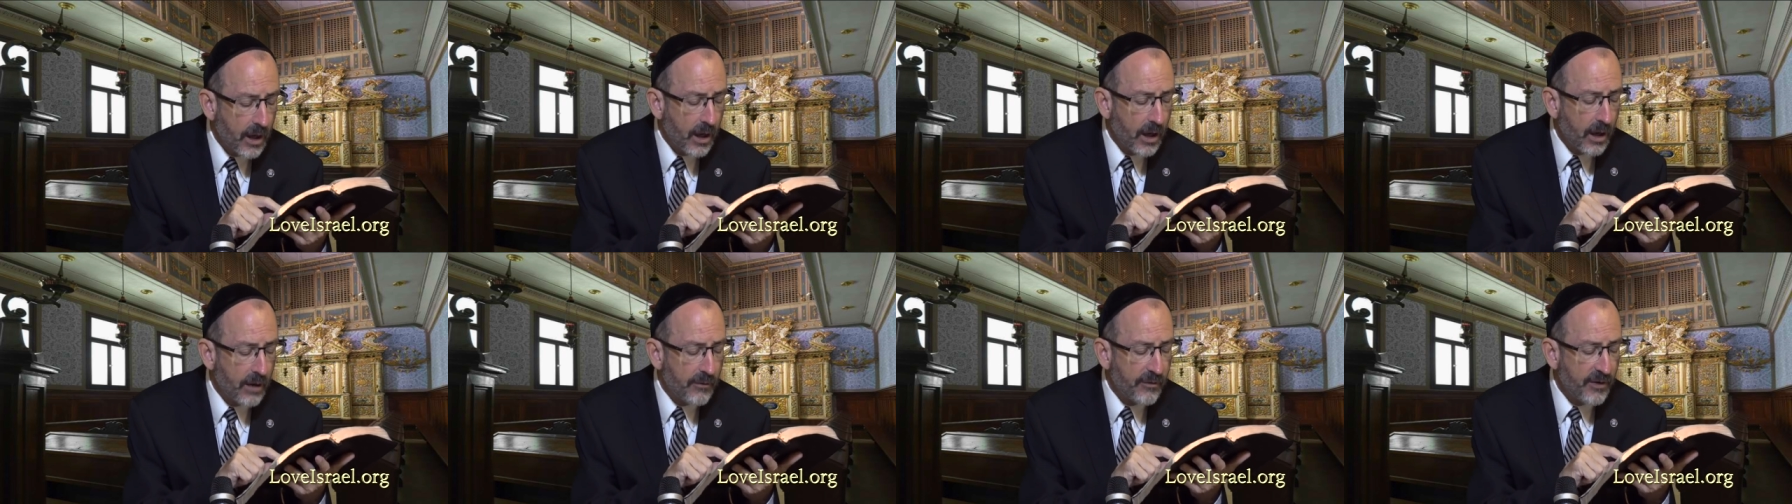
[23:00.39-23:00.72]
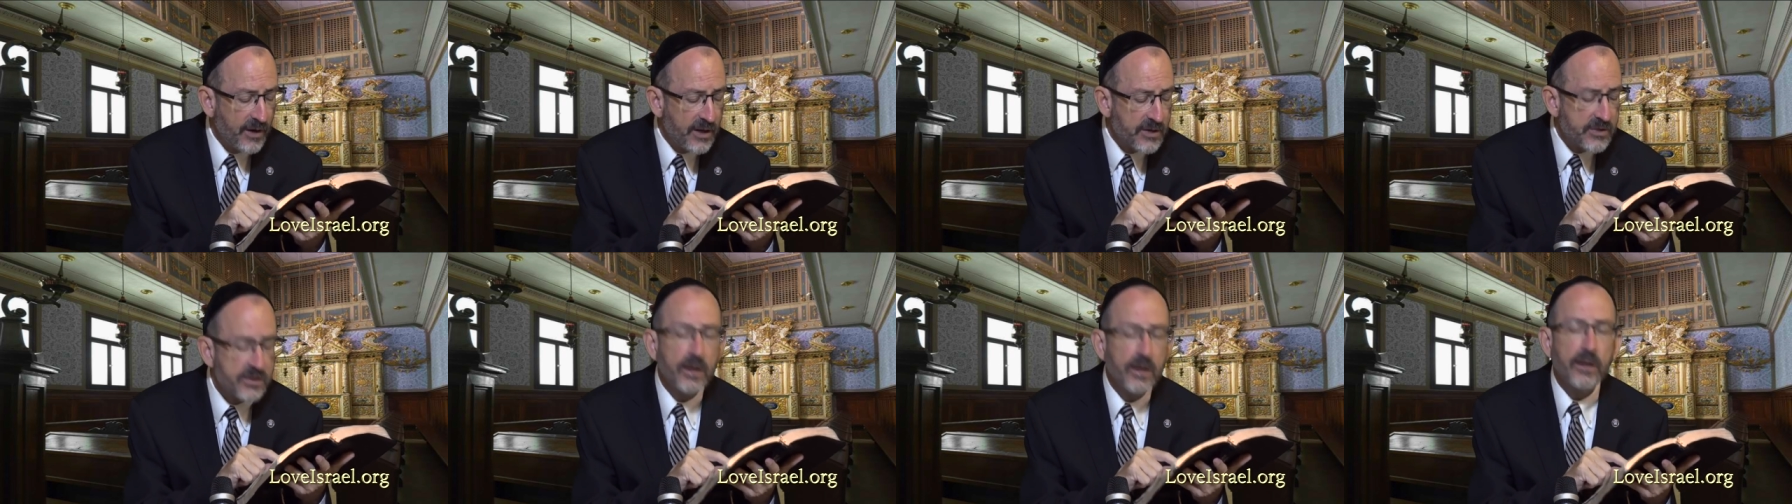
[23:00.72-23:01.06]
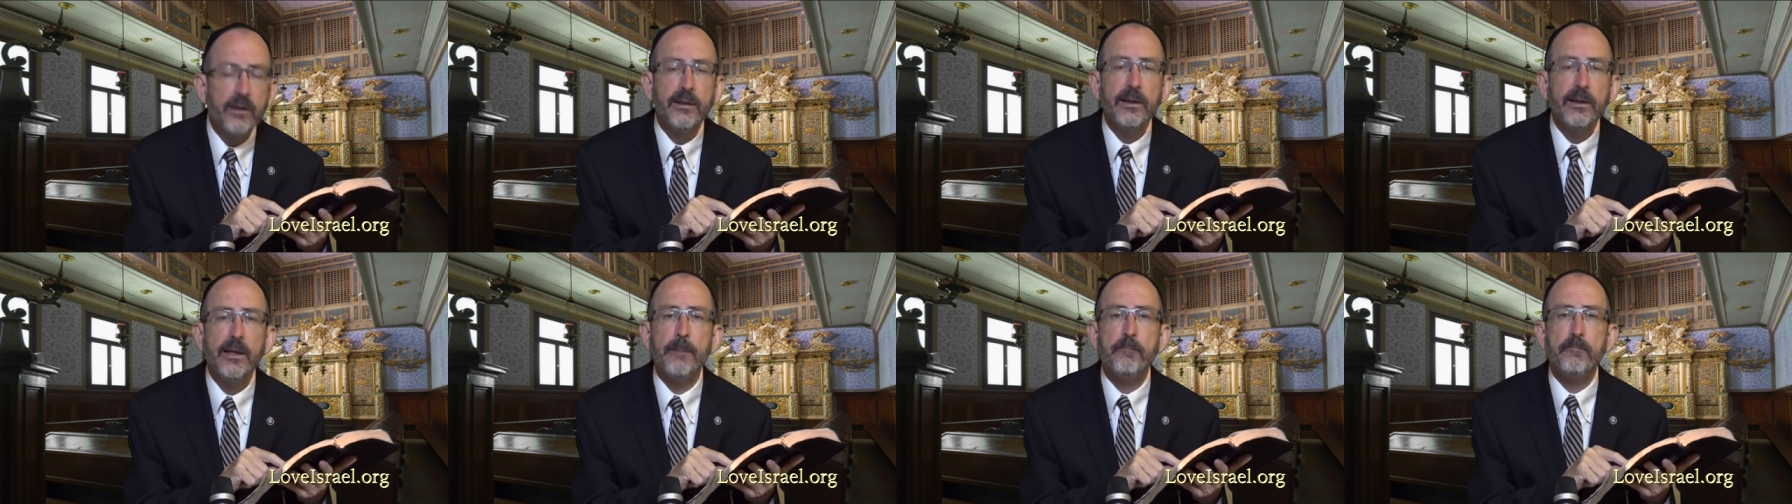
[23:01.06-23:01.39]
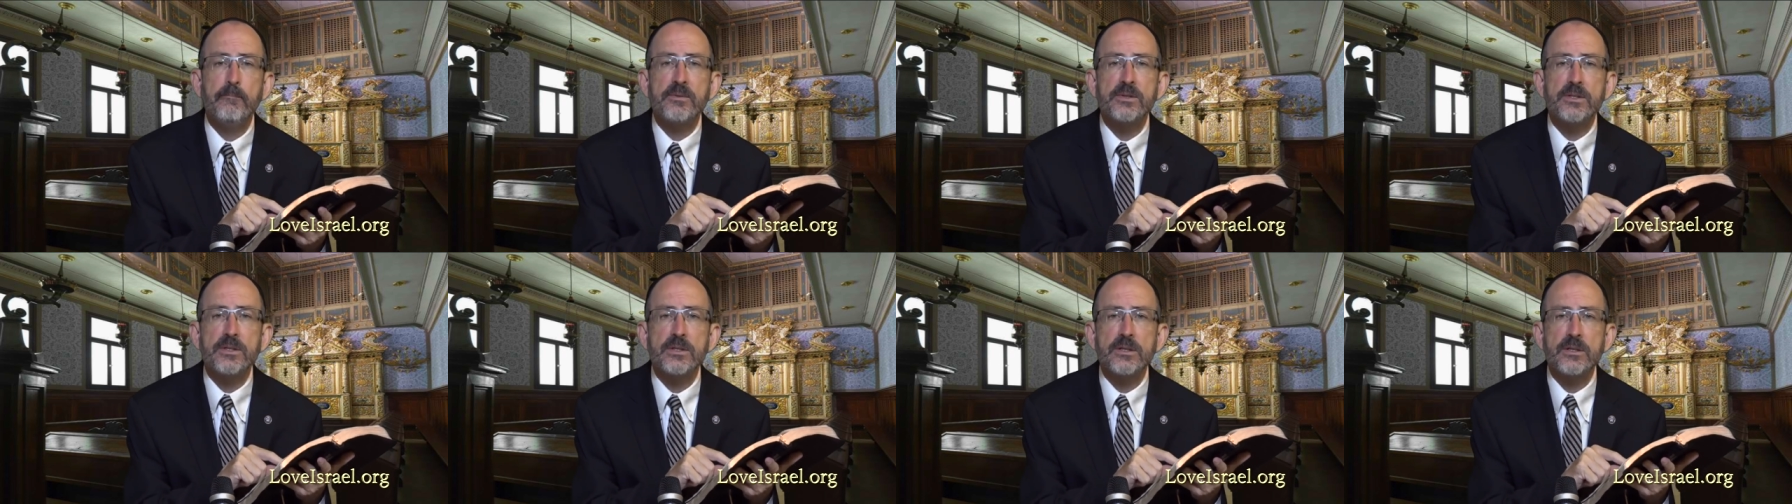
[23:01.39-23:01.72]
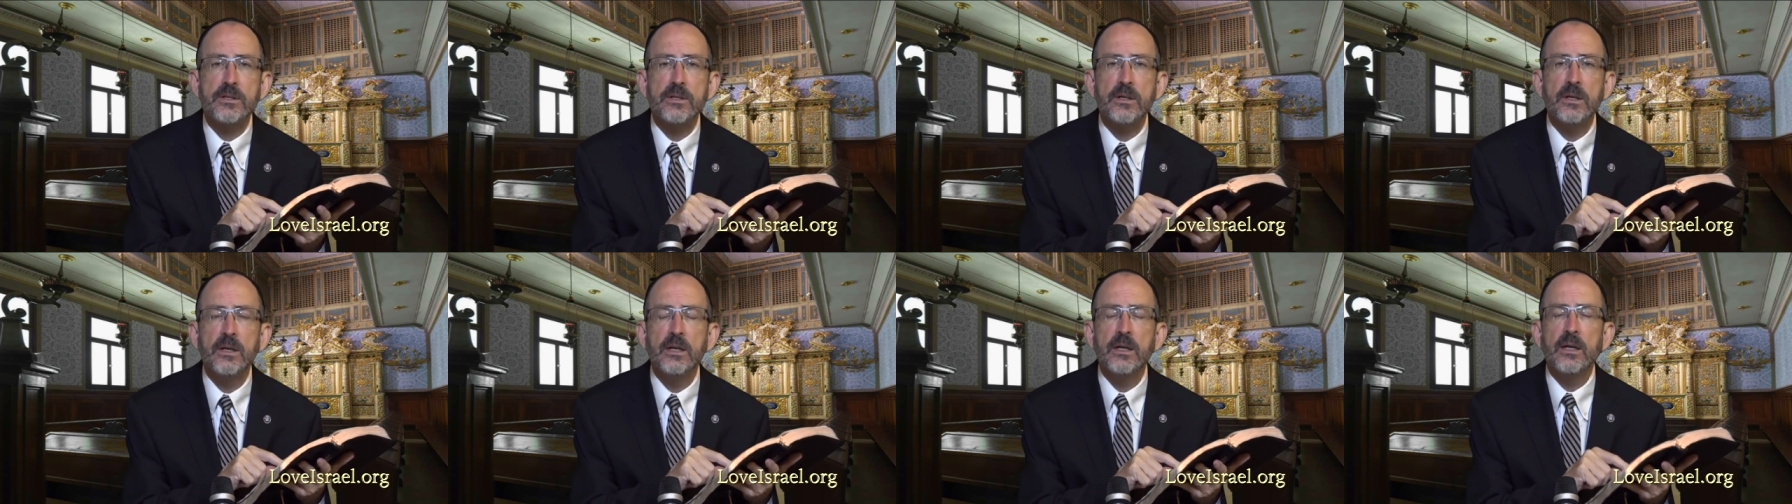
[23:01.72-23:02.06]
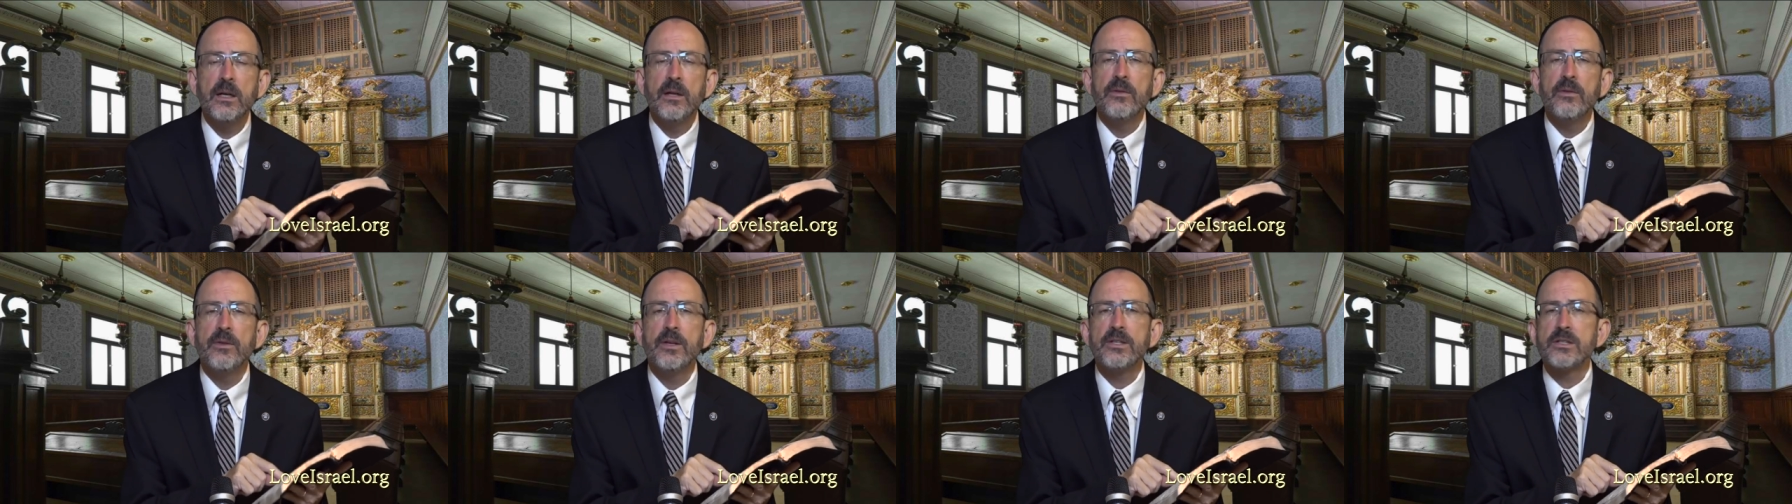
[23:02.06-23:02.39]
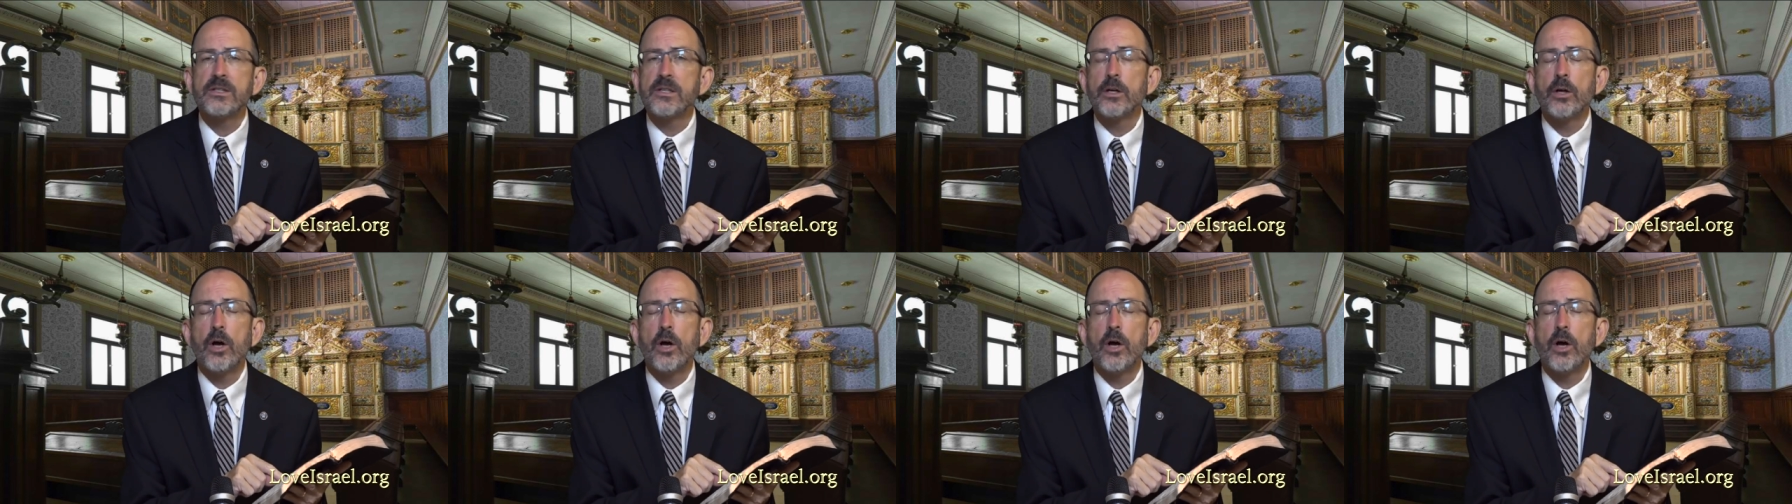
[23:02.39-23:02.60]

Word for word: of his lips. This